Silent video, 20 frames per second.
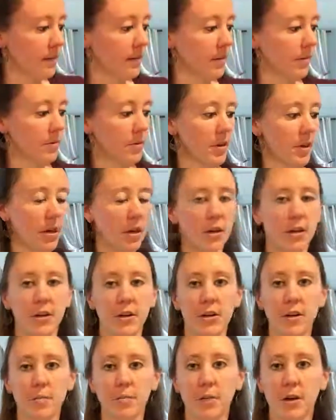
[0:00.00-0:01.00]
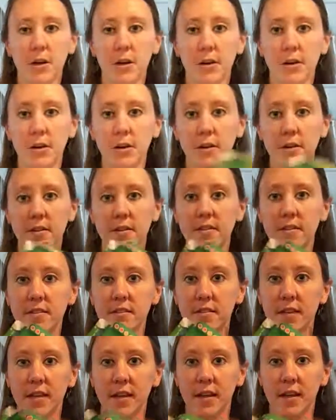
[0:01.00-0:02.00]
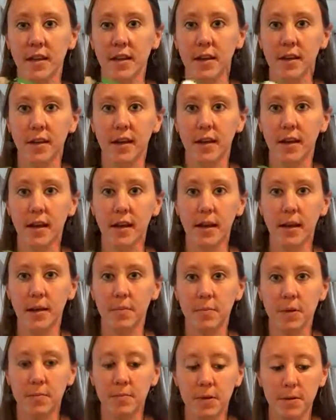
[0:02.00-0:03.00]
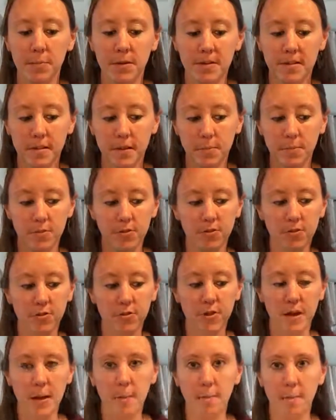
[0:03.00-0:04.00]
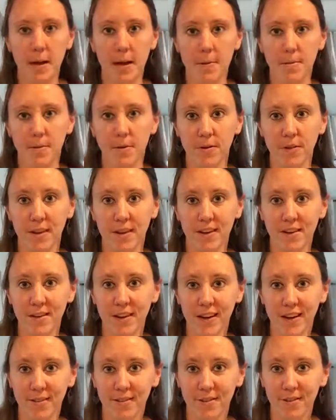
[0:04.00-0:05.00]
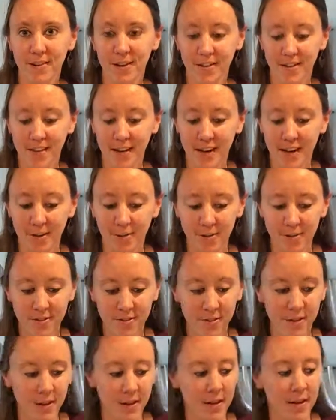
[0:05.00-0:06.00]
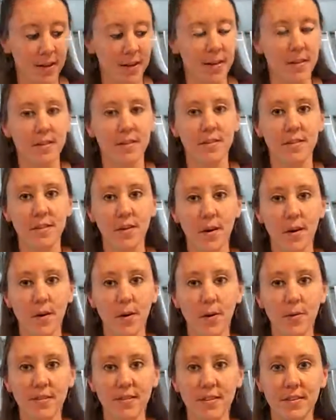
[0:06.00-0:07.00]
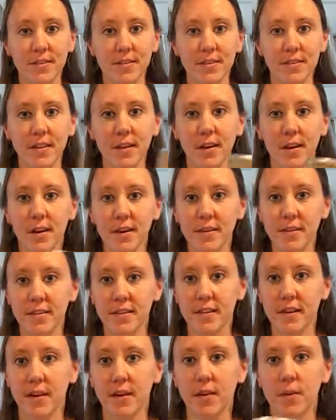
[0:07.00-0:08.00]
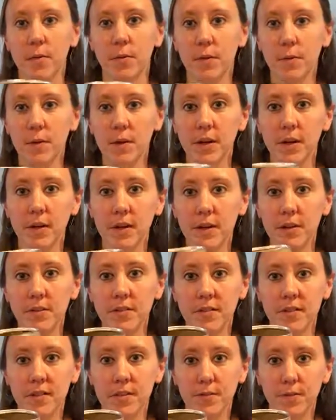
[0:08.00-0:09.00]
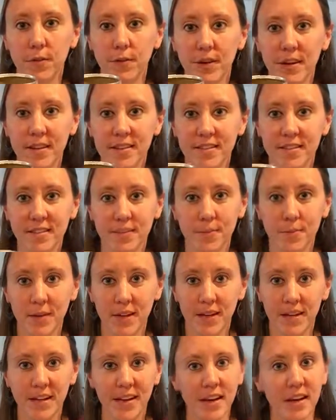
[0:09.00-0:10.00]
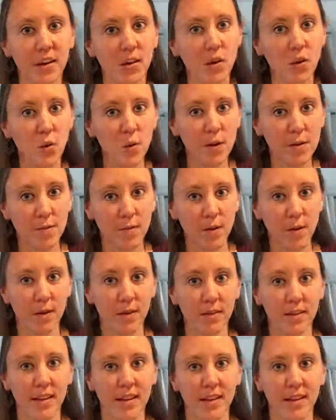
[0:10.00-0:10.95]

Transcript: some colored markers, and maybe some scrap paper that you have around the house. So to start, what we're going to use this for is to make a quiver,